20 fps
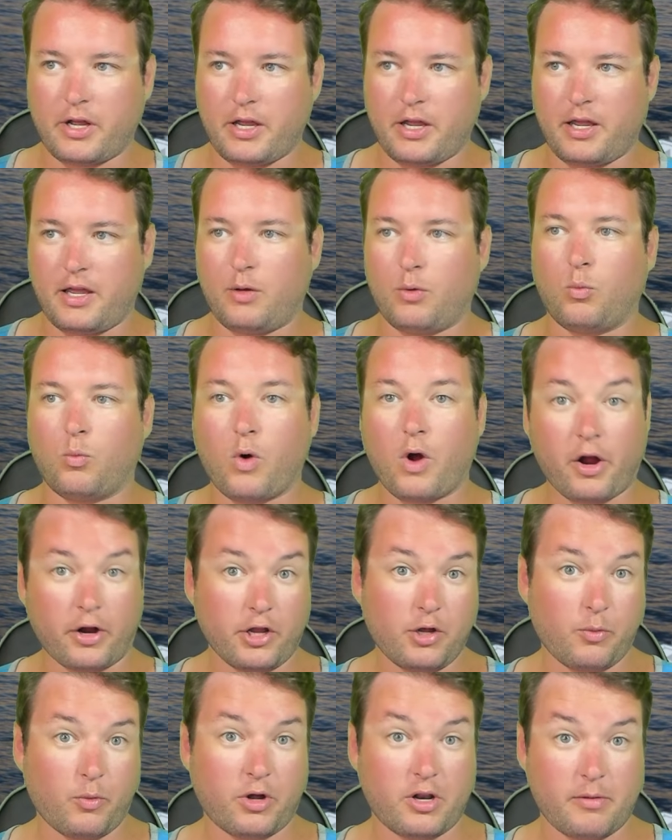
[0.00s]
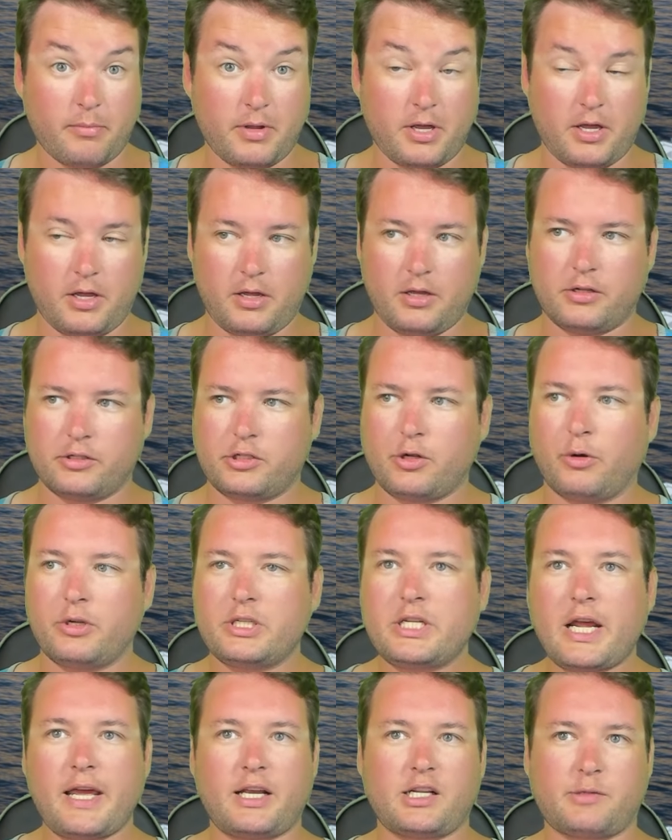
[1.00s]
to hit, where you want to be. So it
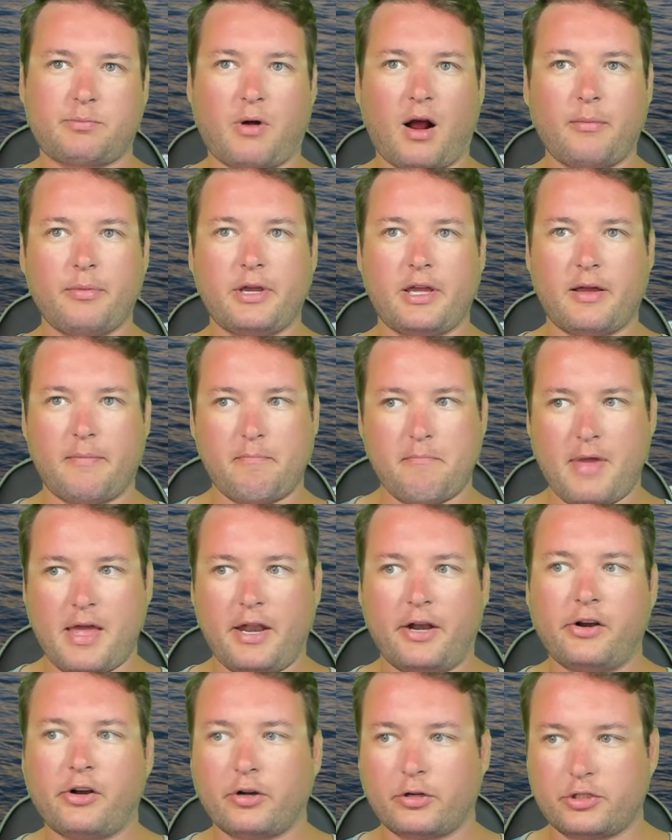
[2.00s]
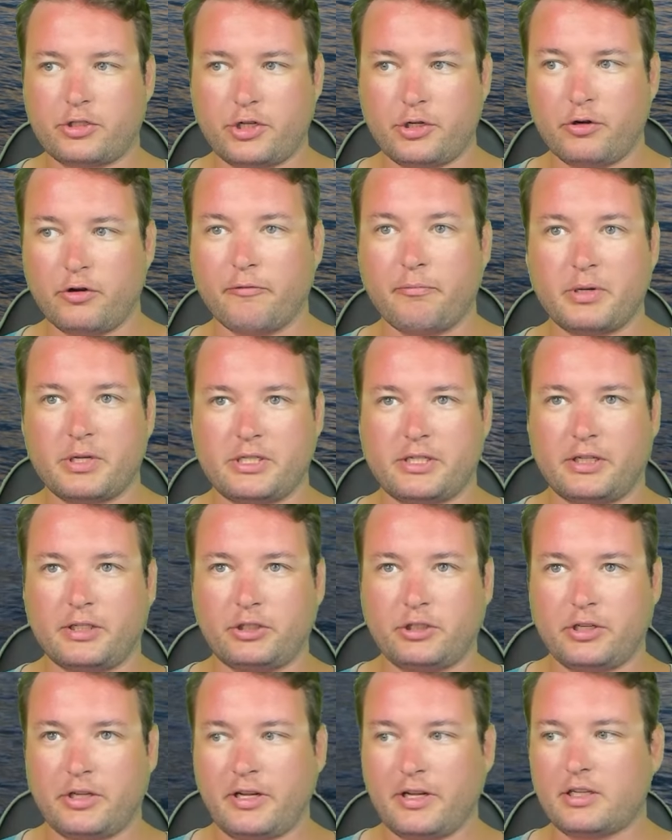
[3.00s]
takes probably a minute or two of
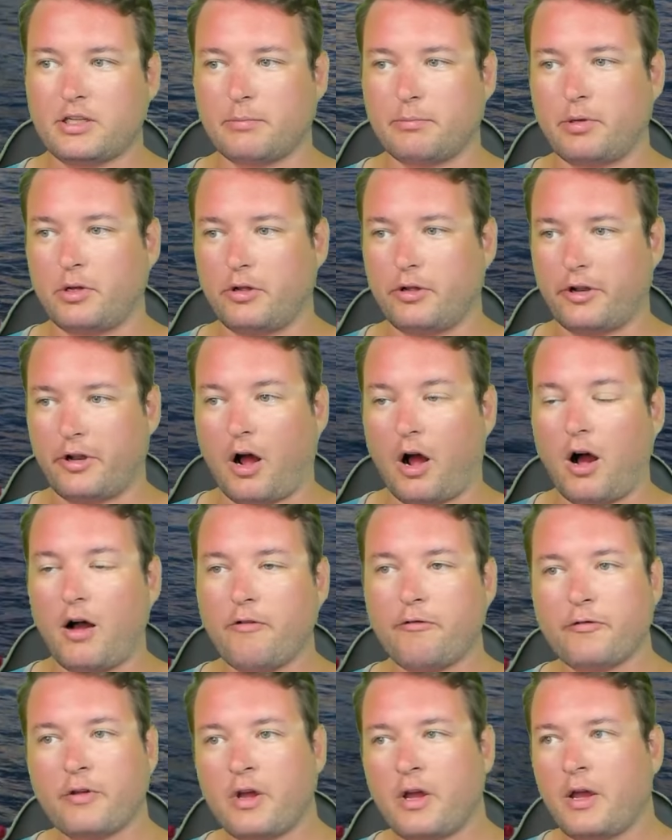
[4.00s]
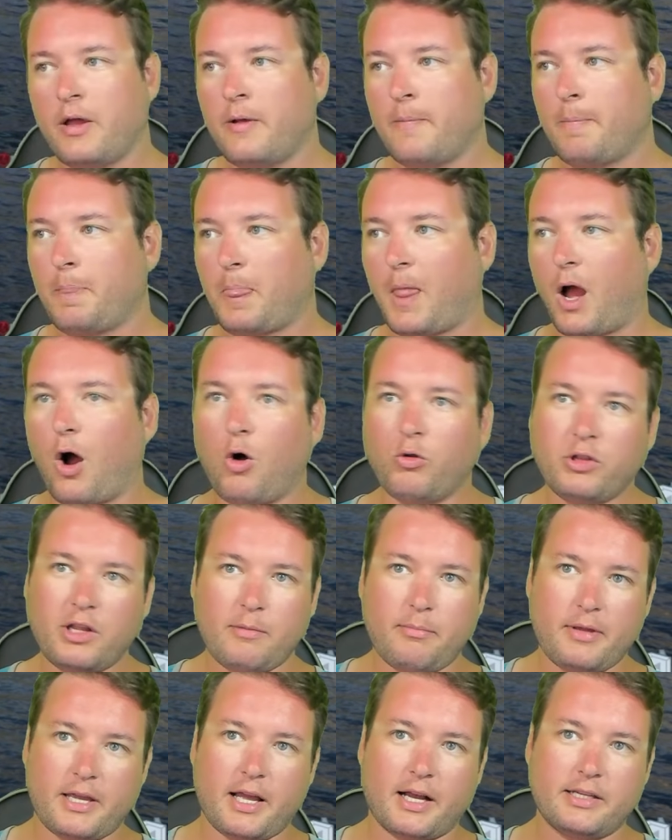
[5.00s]
positioning to pull it off, only
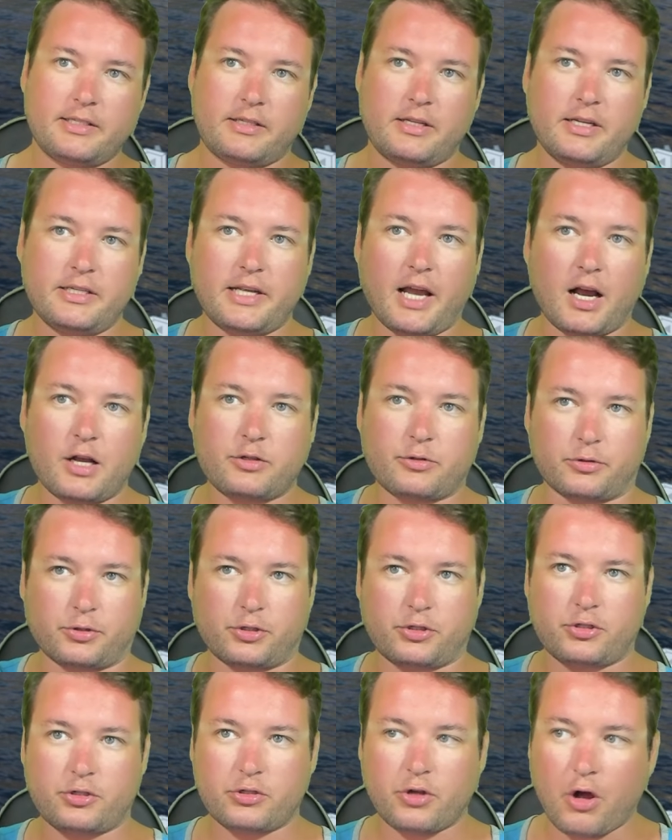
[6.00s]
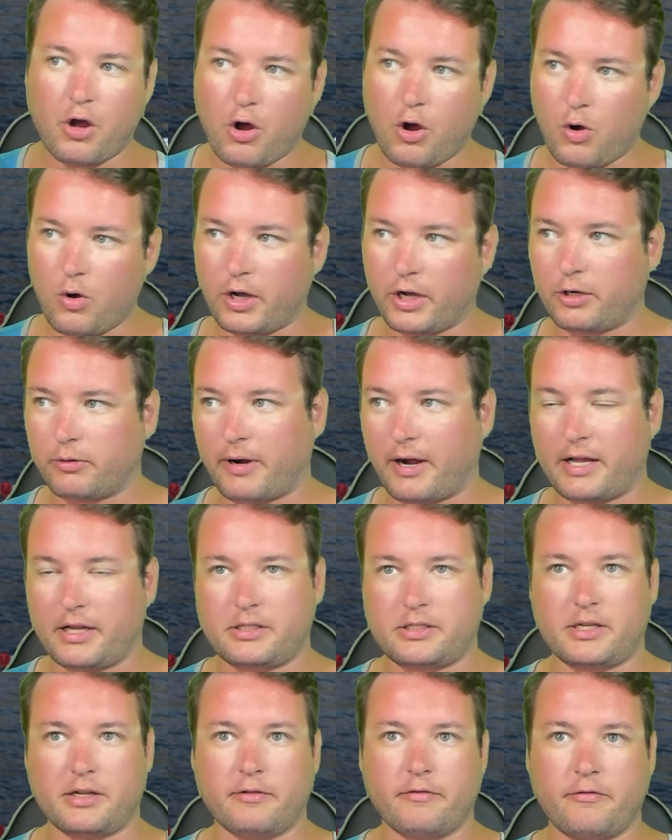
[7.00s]
because these guys were so
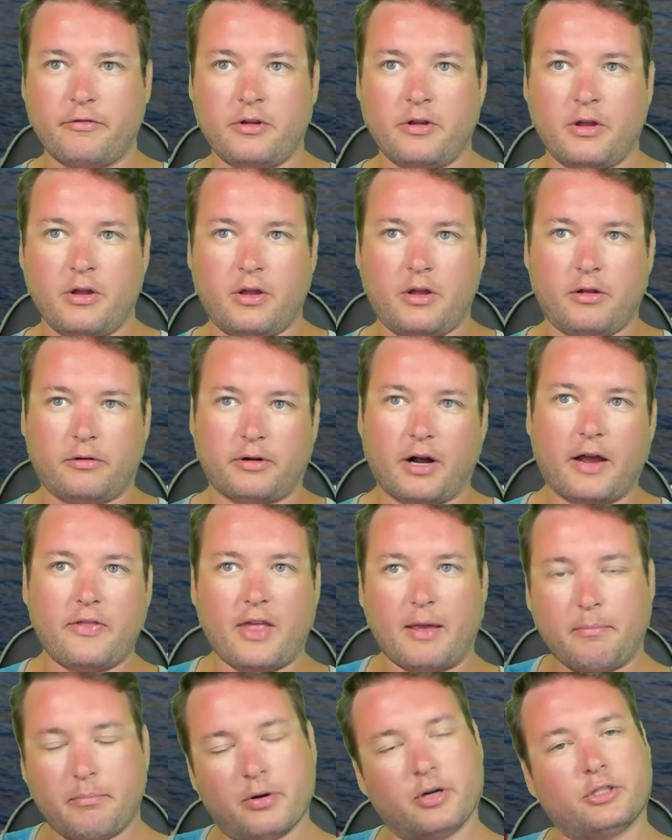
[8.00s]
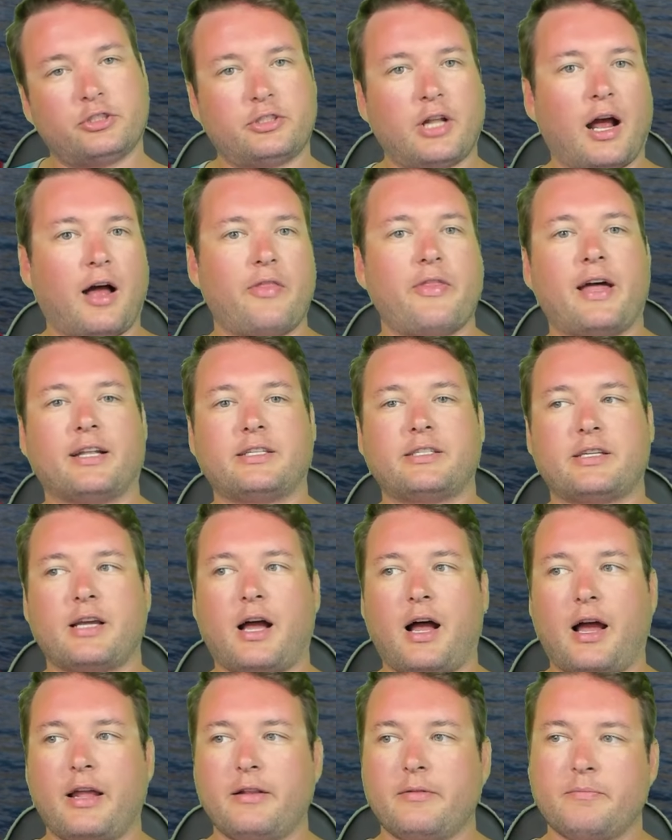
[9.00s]
aggressive, right? And they pushed down that
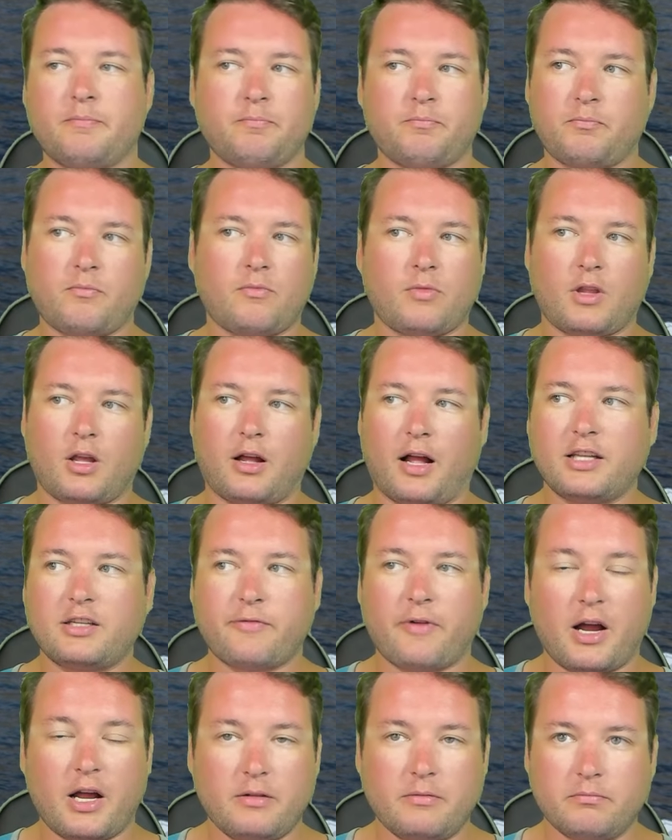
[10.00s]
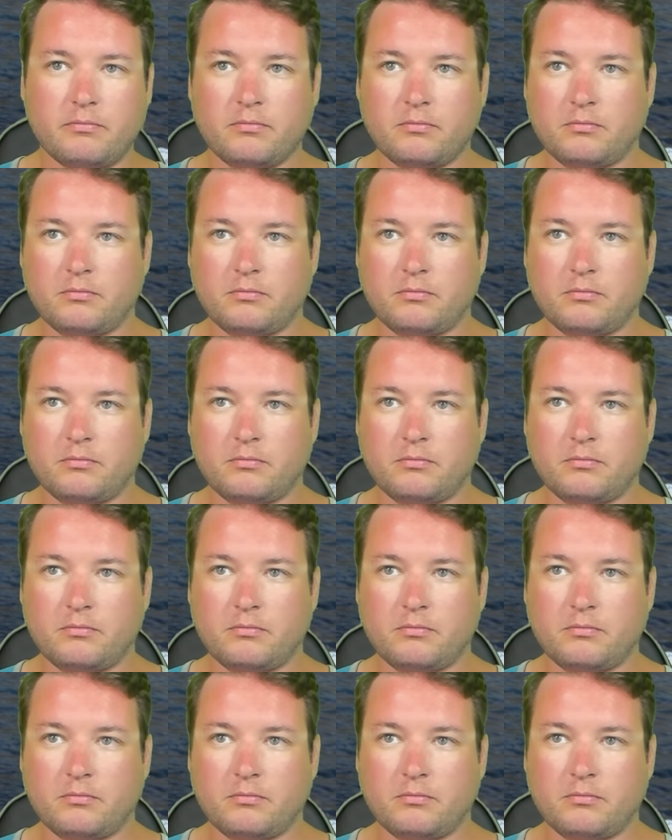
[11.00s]
side. That's fine.